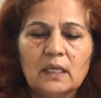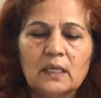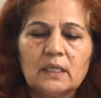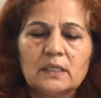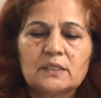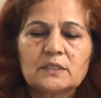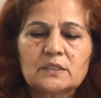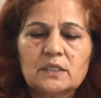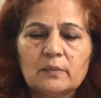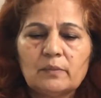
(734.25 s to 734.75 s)

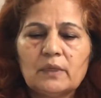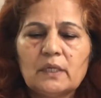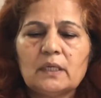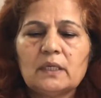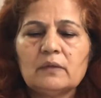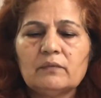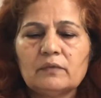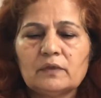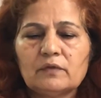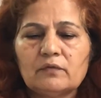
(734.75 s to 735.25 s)
Stability
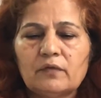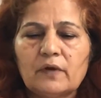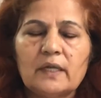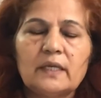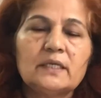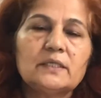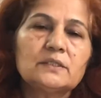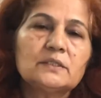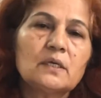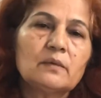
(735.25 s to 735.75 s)
with the
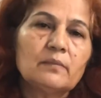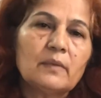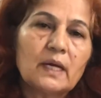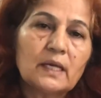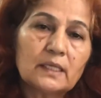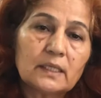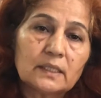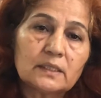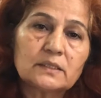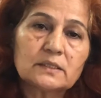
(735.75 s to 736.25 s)
financial
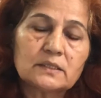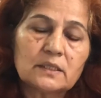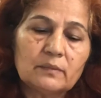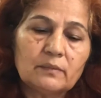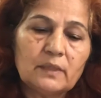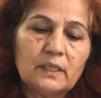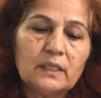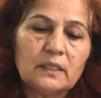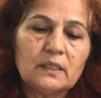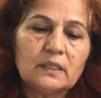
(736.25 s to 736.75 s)
market
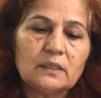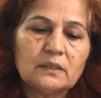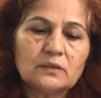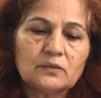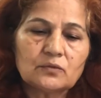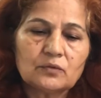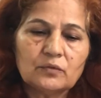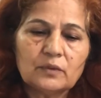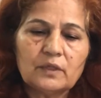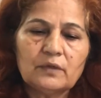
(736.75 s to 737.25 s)
stability.
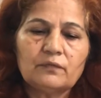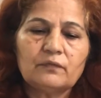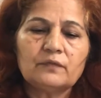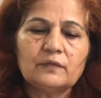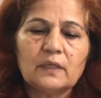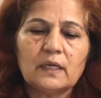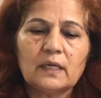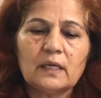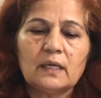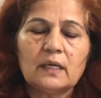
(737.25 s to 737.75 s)
So if
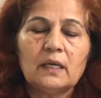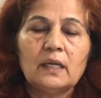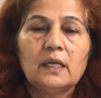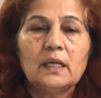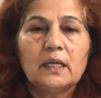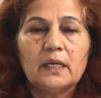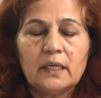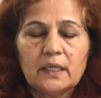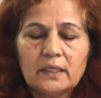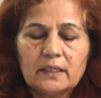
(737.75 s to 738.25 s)
the
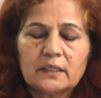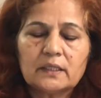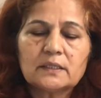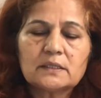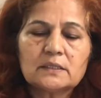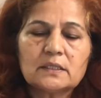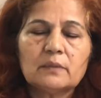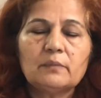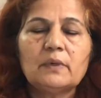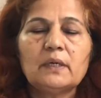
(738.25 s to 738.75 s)
interest
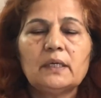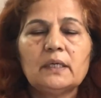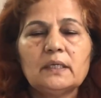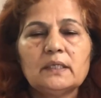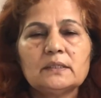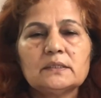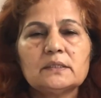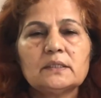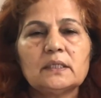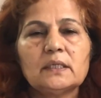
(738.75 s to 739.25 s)
stability
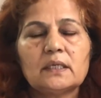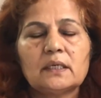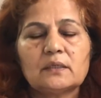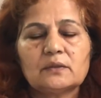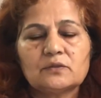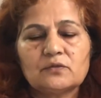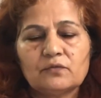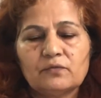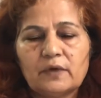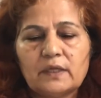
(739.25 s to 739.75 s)
is there,
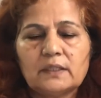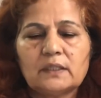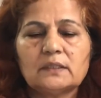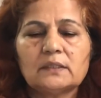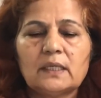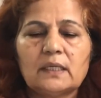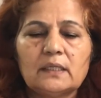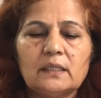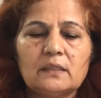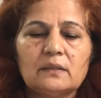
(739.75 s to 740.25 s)
so whether
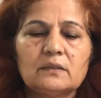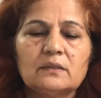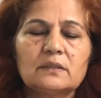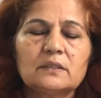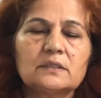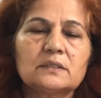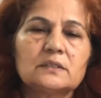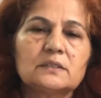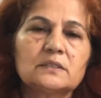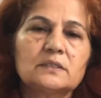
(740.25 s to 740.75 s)
that
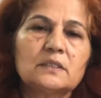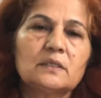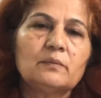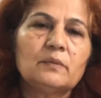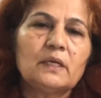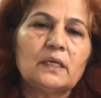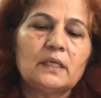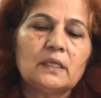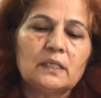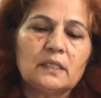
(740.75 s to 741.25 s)
interest
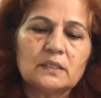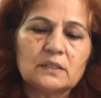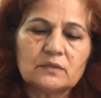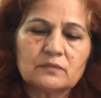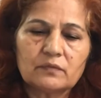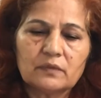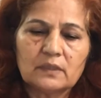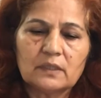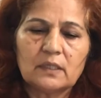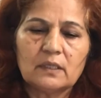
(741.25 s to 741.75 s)
stability is
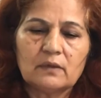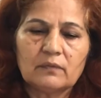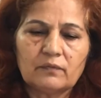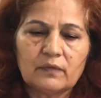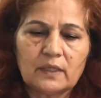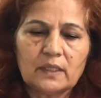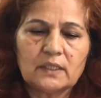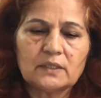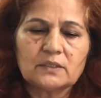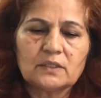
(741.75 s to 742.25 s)
with the
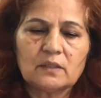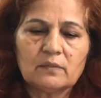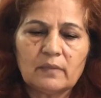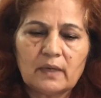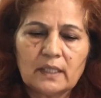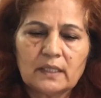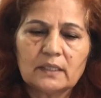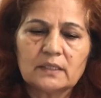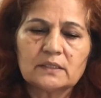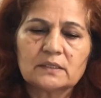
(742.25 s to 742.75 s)
financial
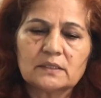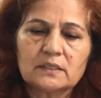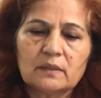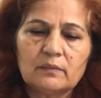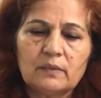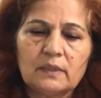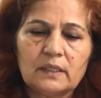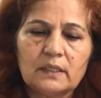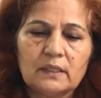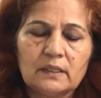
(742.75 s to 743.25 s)
market
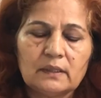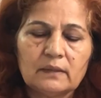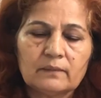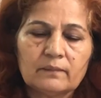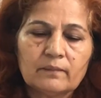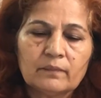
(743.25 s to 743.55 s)
stability.